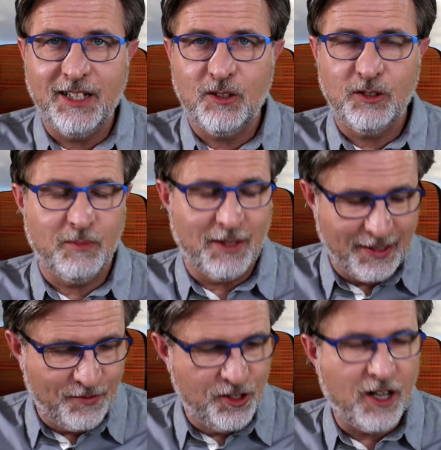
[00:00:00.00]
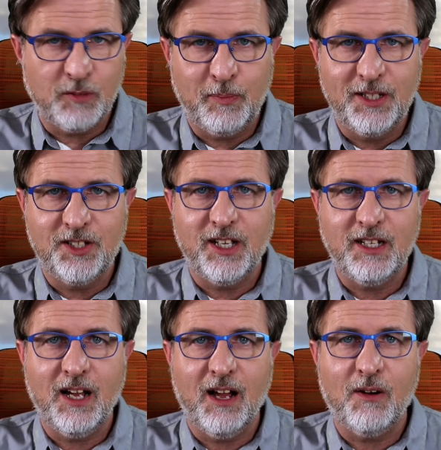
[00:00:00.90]
on them and they've just been
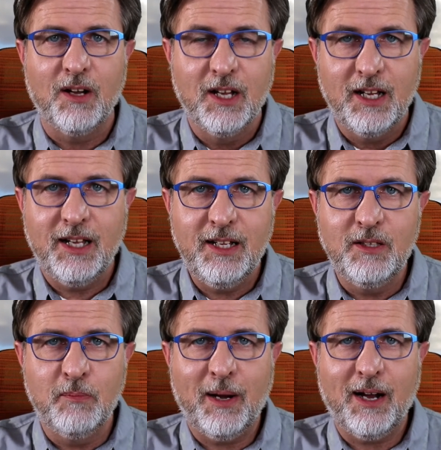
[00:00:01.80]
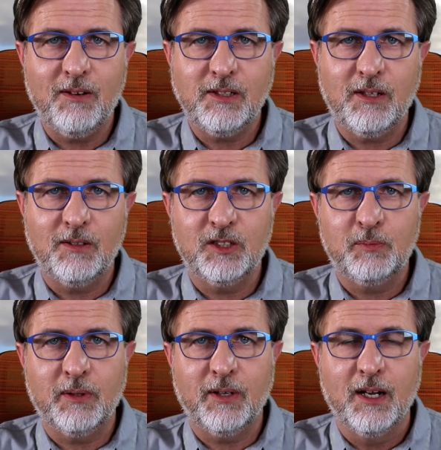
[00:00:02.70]
sent out in the power of the Holy
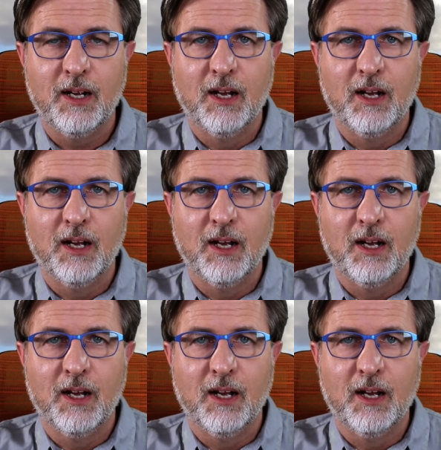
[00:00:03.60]
Spirit.